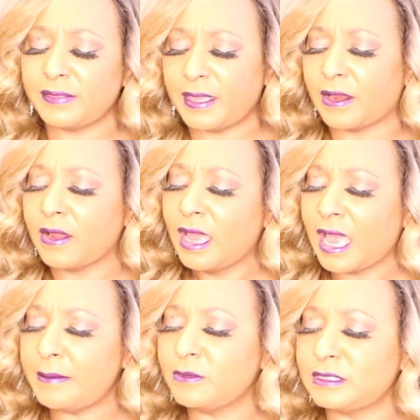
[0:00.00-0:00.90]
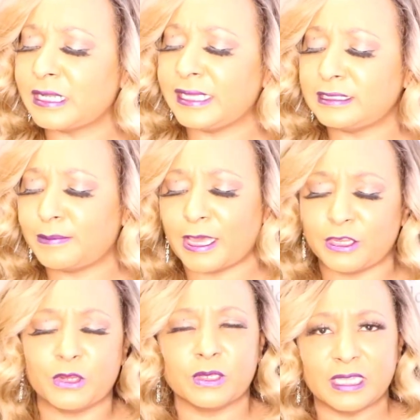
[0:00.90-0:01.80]
There, I was nice about
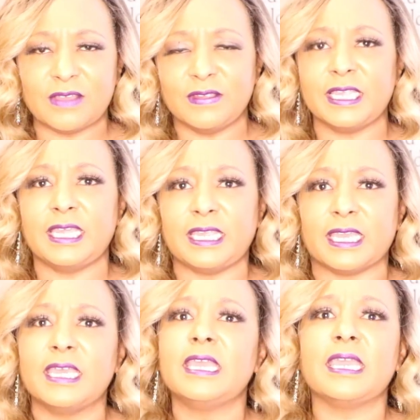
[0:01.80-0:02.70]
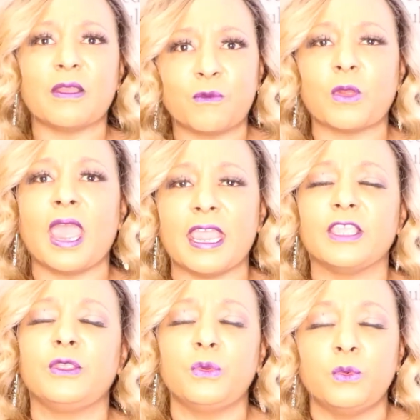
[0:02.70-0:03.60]
it. You're a loving idiot.
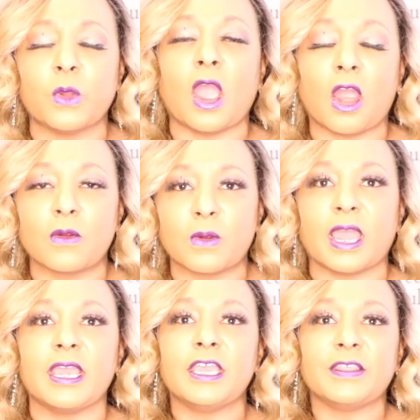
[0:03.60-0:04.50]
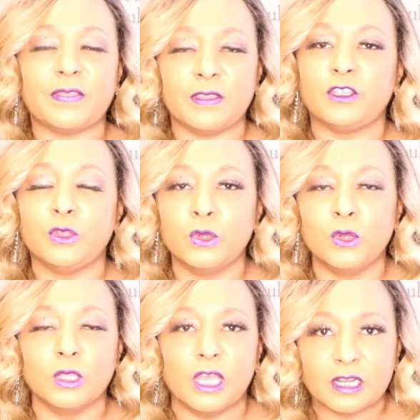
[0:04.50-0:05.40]
Right, you are right. You
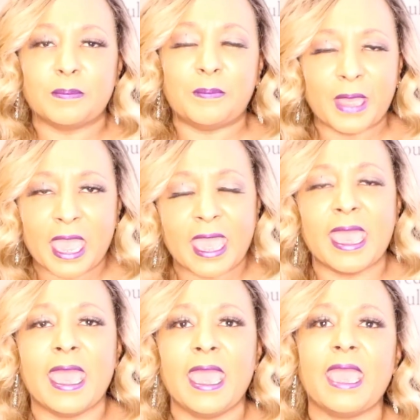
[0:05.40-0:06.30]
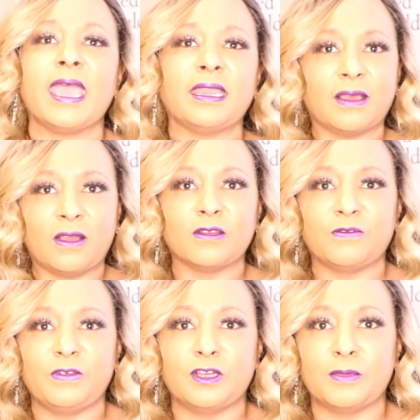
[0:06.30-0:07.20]
look bad on
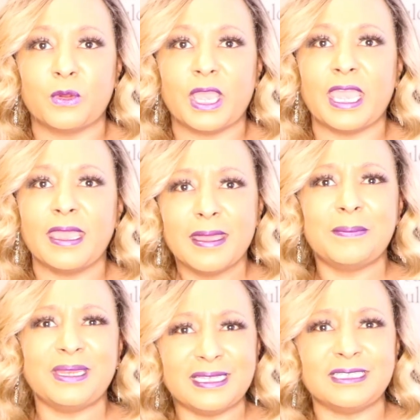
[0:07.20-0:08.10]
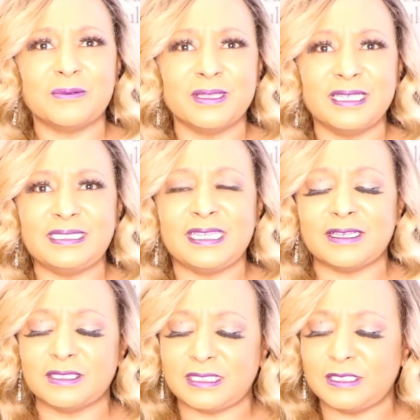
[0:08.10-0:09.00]
film, okay? But is it really
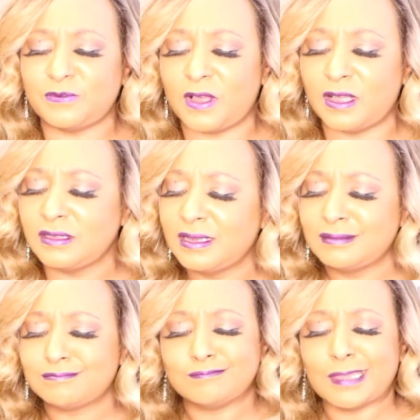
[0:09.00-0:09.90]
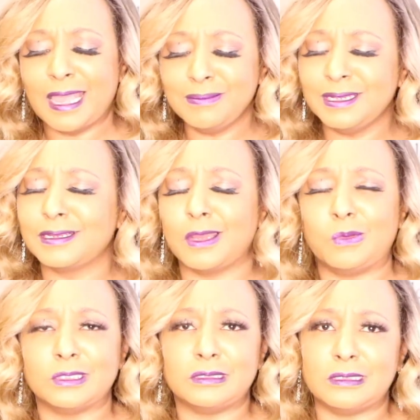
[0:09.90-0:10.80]
TLC's fault? I'm going to go
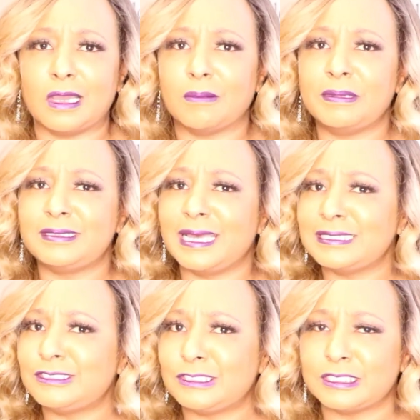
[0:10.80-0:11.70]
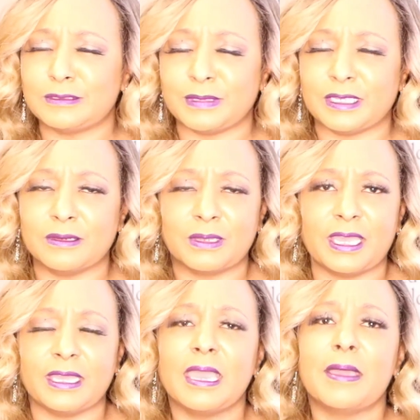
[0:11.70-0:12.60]
with no, but that's just me,
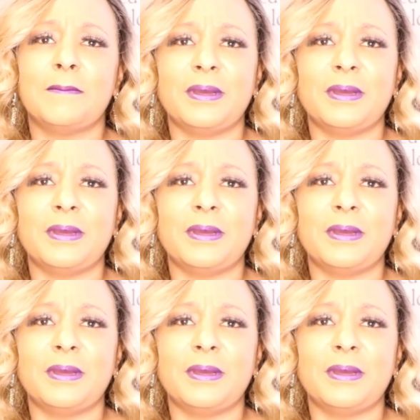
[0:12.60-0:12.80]
okay?